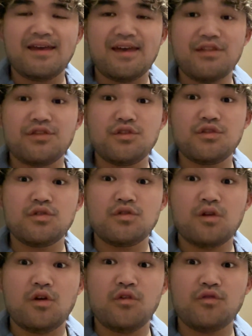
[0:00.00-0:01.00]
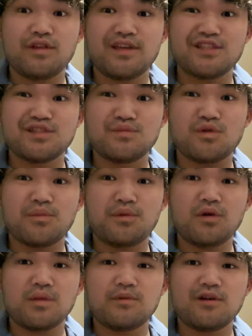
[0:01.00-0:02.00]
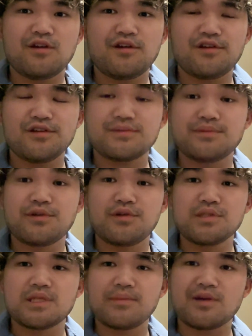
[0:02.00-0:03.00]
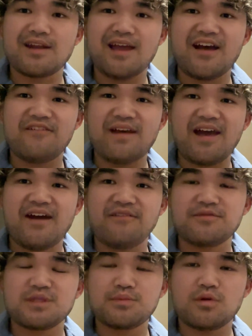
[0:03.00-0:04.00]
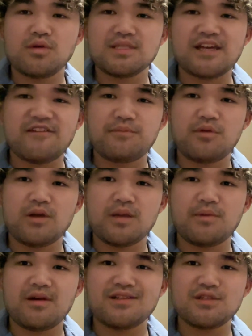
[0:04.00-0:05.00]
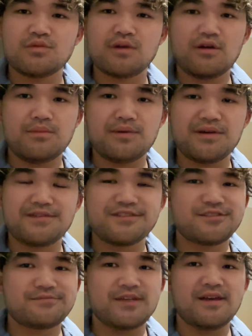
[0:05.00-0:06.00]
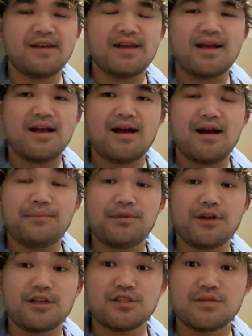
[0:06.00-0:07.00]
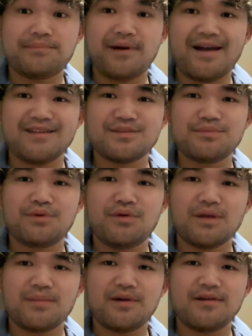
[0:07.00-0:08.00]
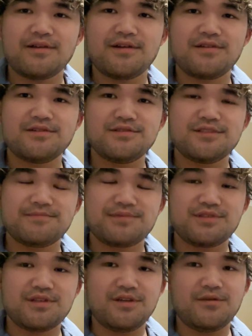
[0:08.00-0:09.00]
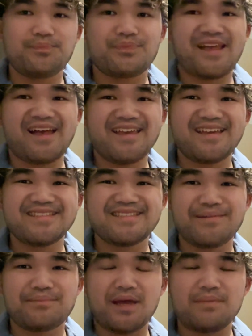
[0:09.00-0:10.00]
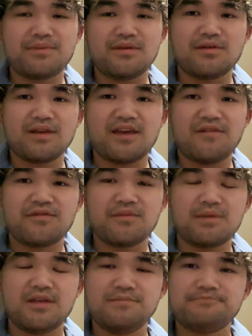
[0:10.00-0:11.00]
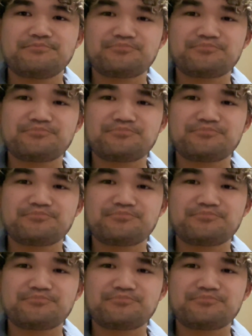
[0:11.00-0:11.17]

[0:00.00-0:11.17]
and do, hopefully get some more Pokemon cards. Of course, I'm going to have half sports, half Pokemon as well, but I'm looking to buy some Pokemon cards, so I guess that might be okay for me.